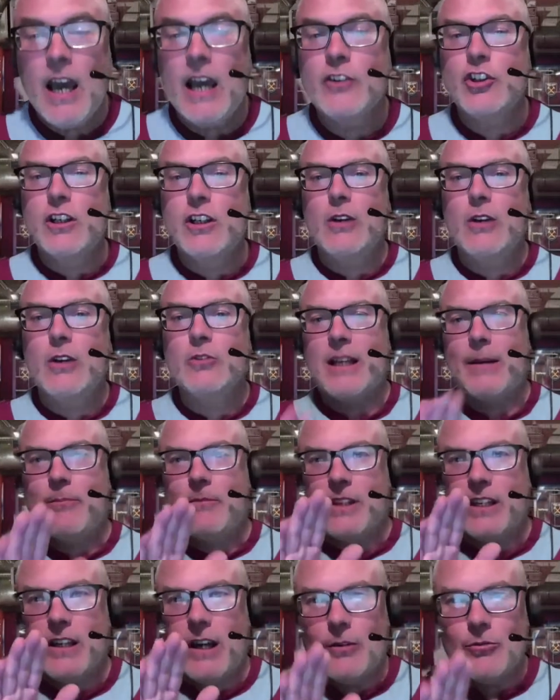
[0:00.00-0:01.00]
And you know
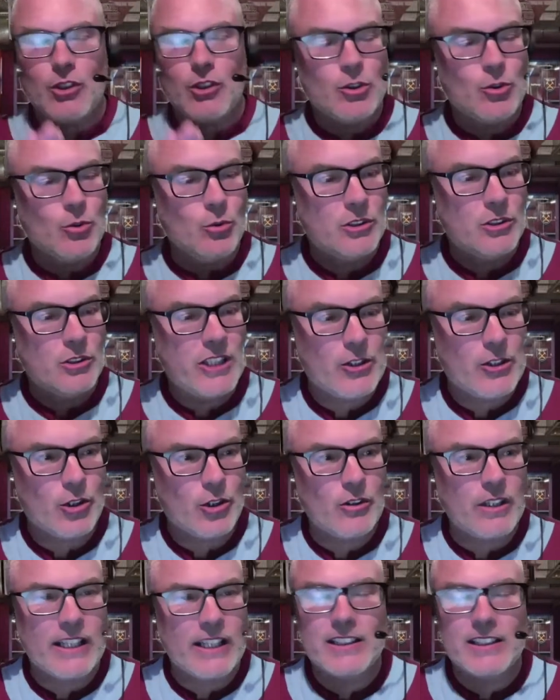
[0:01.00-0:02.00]
something? I'll just sort of touch
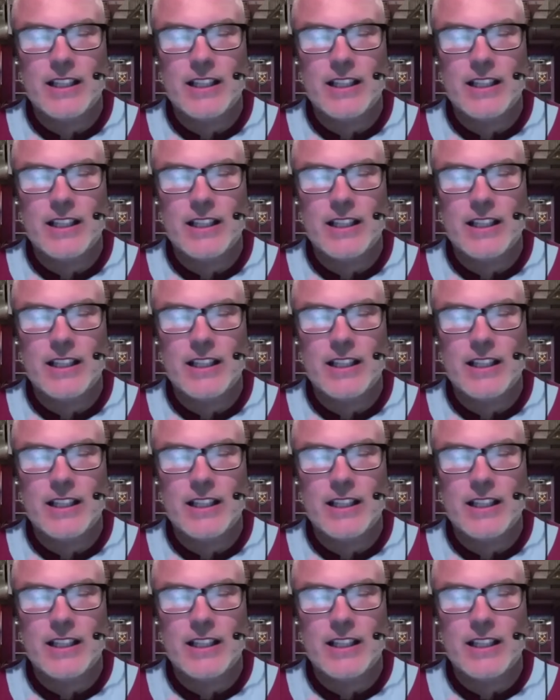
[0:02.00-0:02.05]
on this.